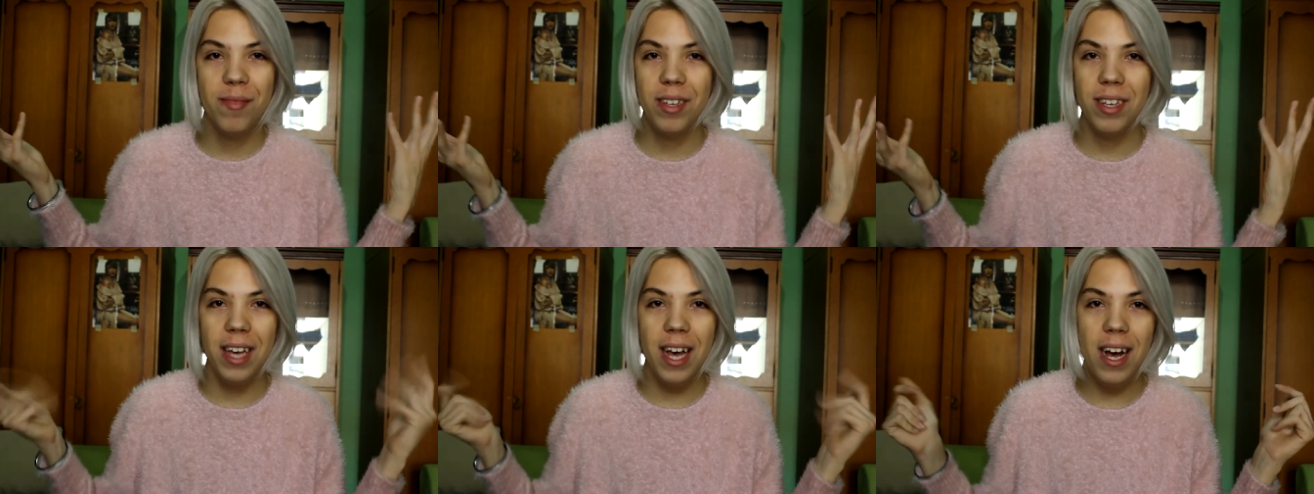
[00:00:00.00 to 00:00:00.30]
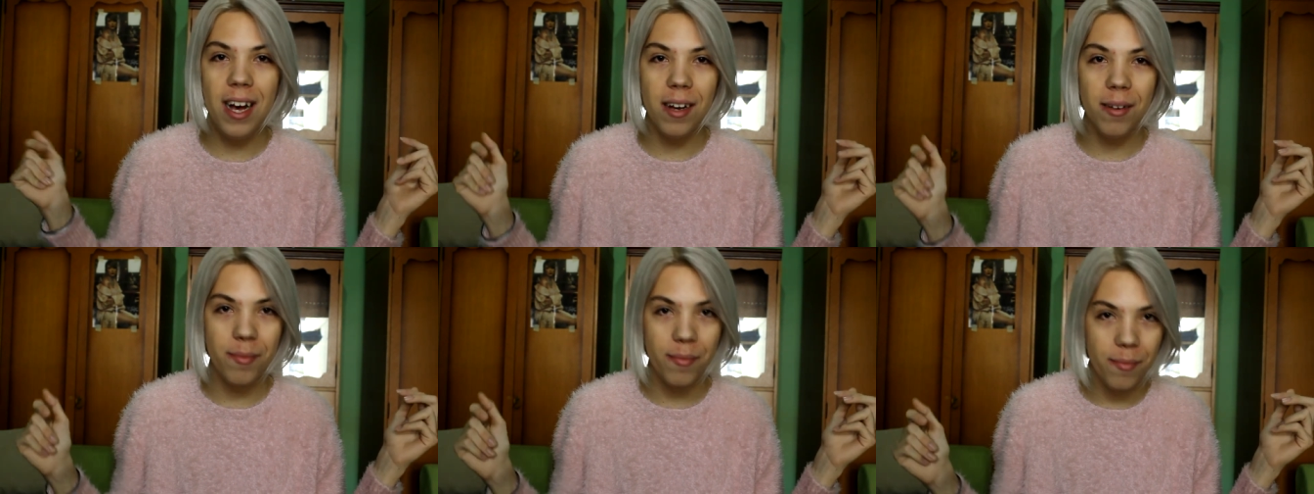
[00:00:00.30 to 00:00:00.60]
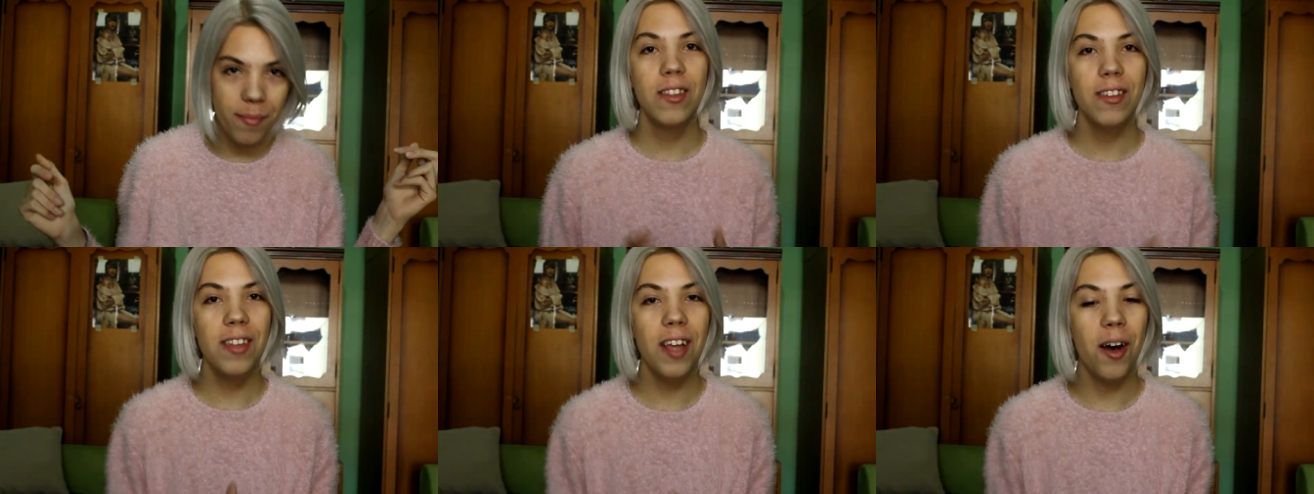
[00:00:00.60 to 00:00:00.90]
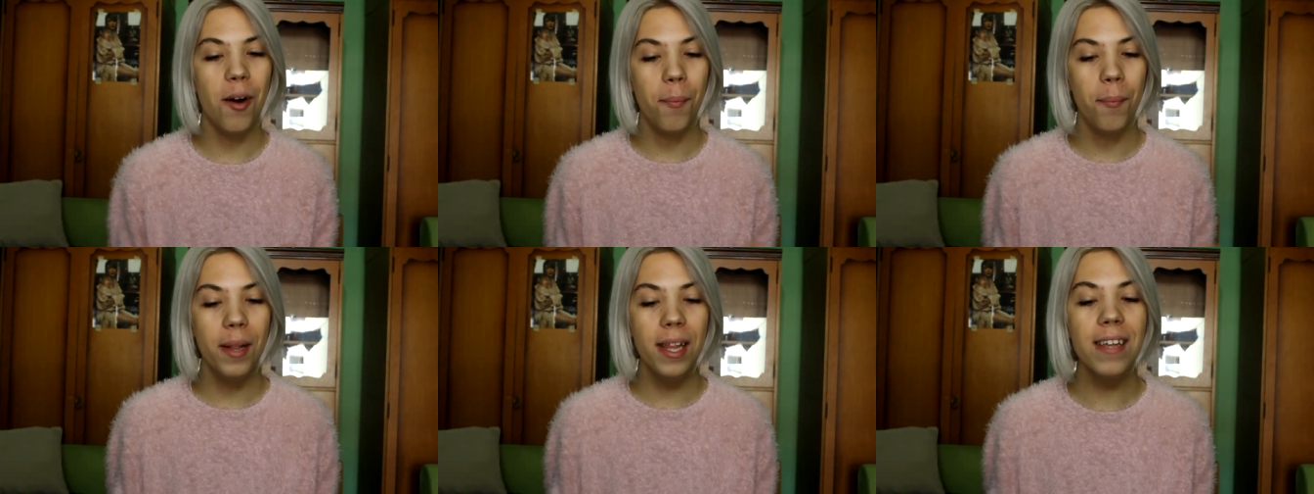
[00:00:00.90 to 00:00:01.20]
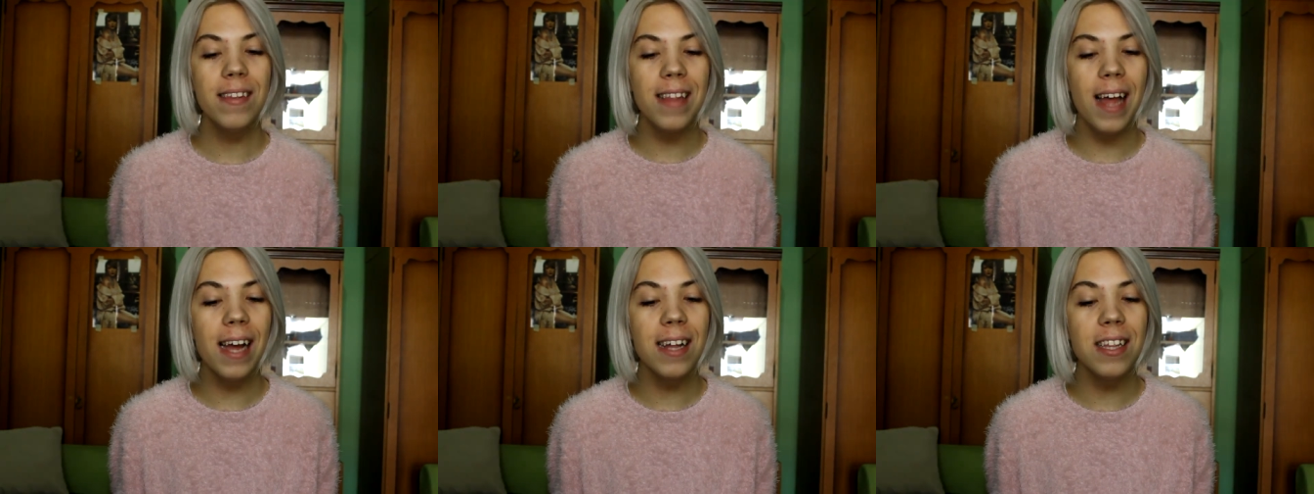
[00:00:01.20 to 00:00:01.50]
yeah. So
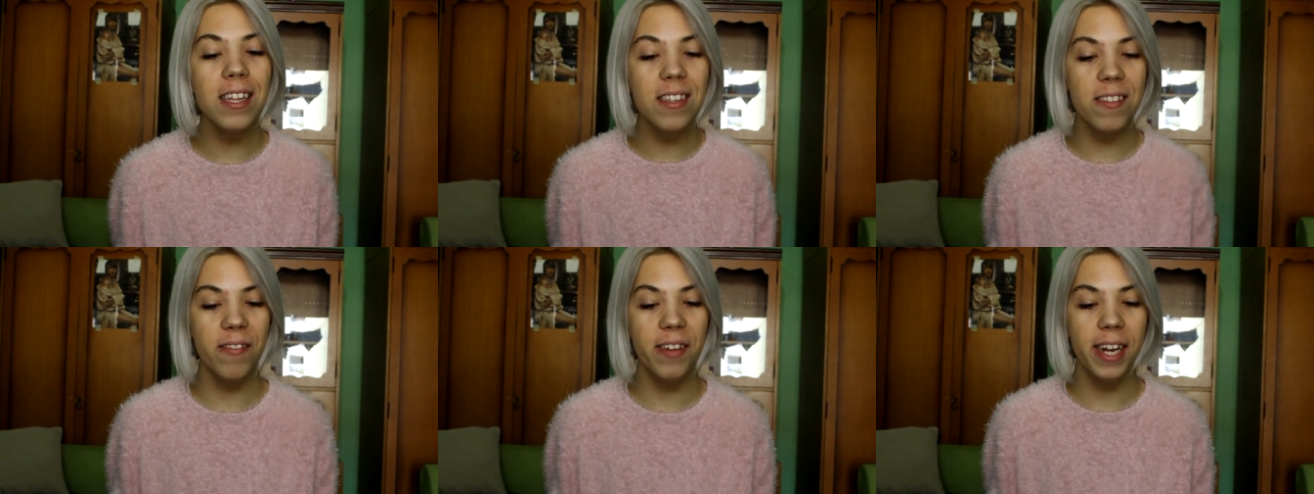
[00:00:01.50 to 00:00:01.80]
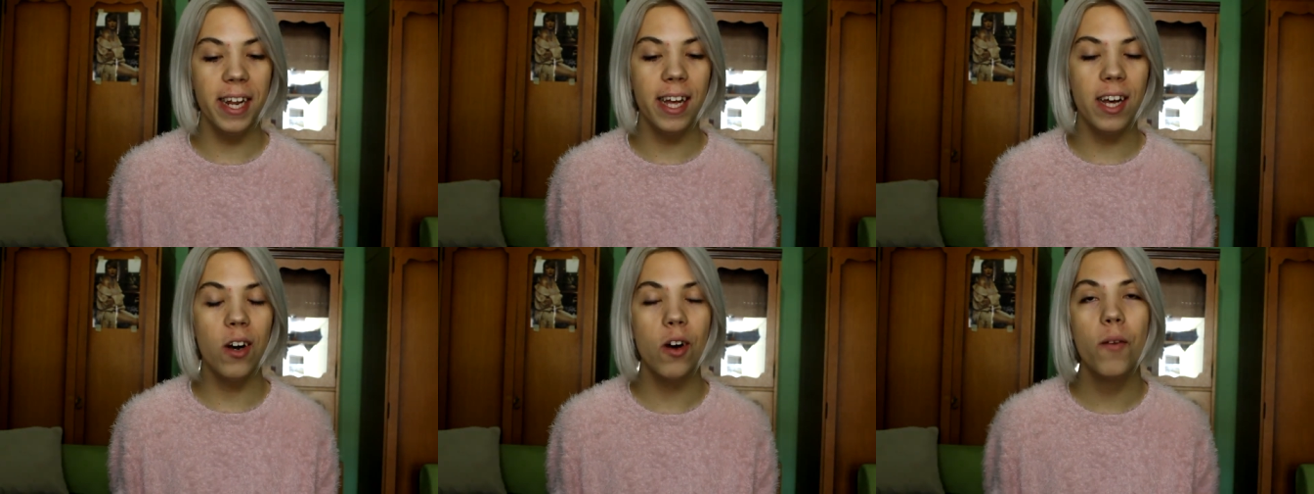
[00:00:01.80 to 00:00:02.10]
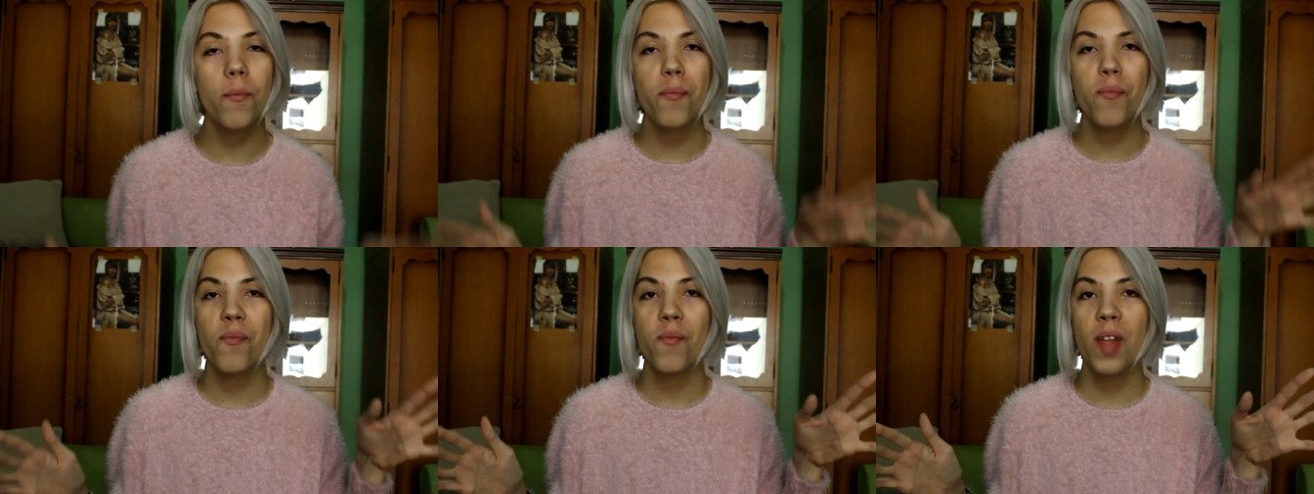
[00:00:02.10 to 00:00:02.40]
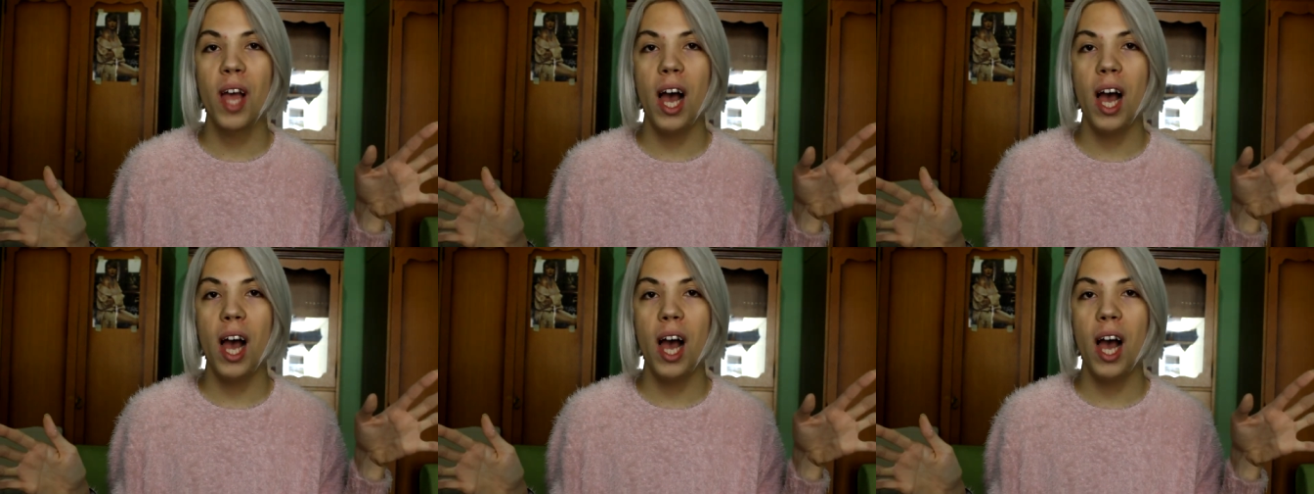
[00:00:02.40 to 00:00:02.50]
please like this video,